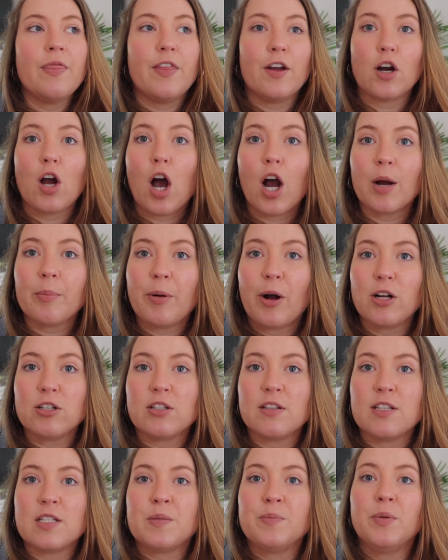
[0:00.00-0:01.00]
there are parts
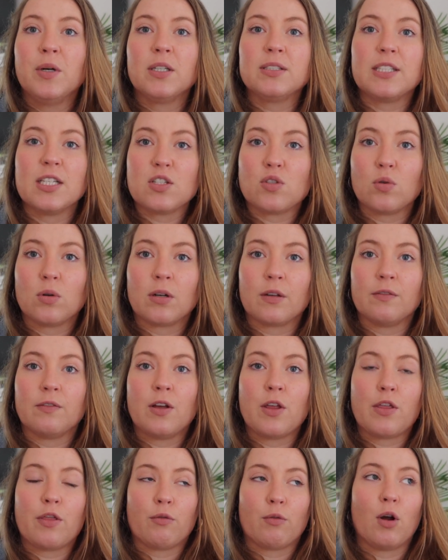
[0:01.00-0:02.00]
of this book that sort of
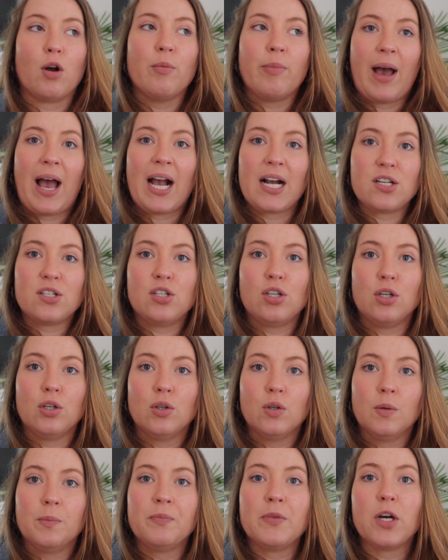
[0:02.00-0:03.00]
throw back
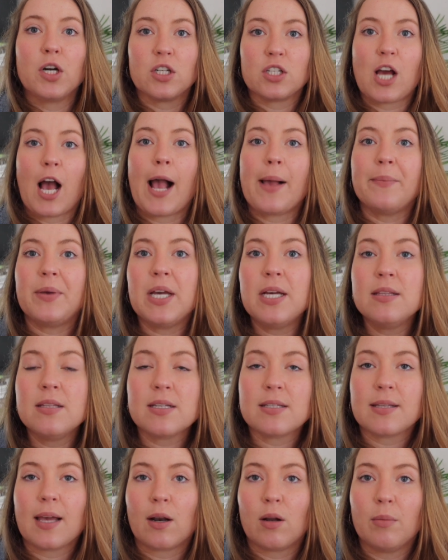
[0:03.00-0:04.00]
to her time in the
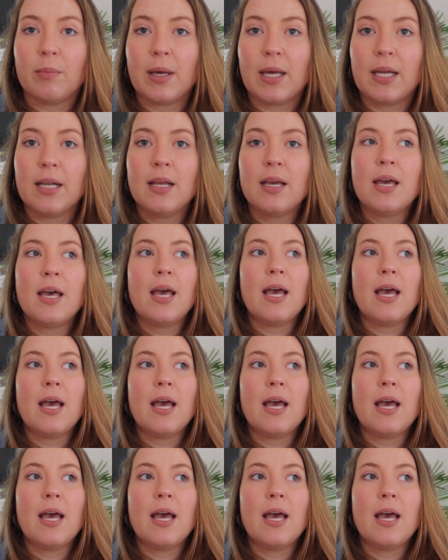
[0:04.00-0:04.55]
settlement,